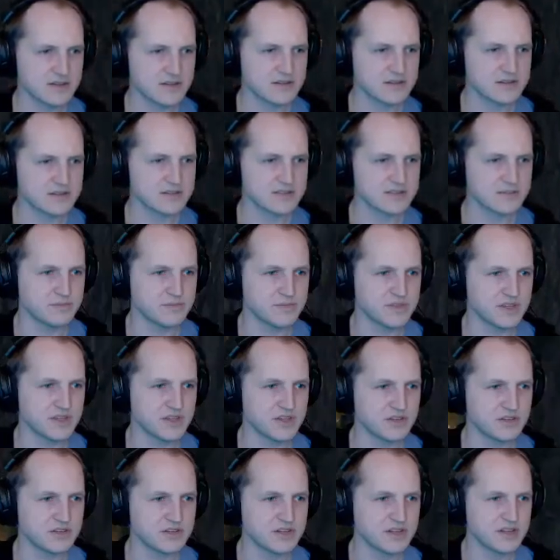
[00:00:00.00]
Something
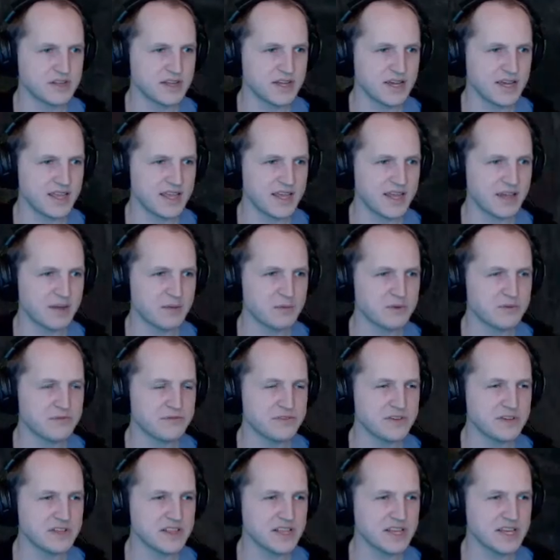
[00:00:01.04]
good? I would
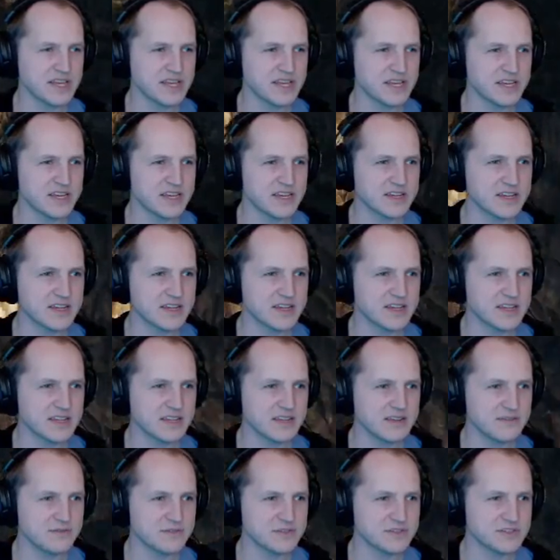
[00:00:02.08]
feel like
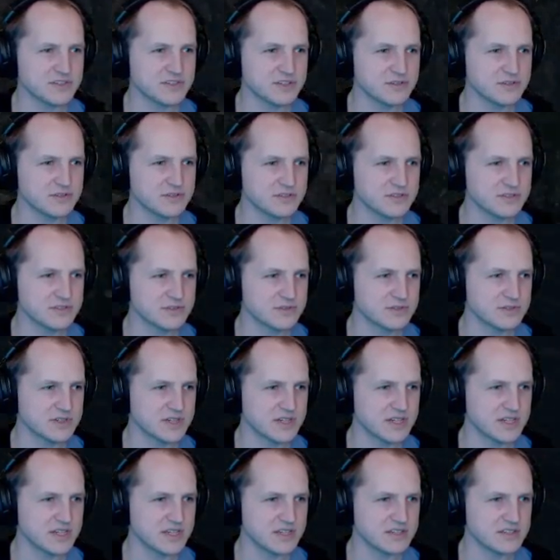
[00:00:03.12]
if a stone sword
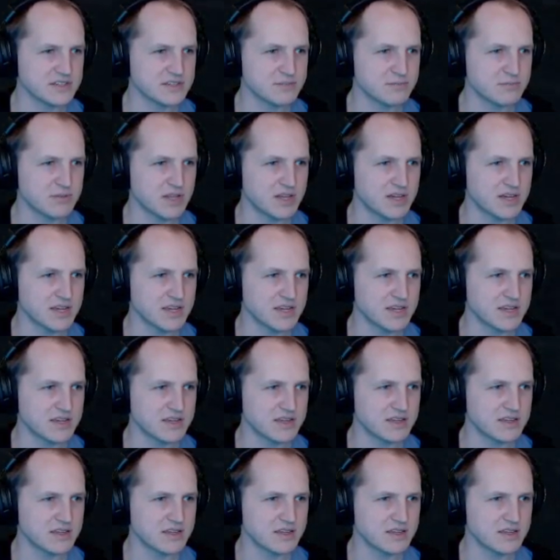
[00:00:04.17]
key is blocking it,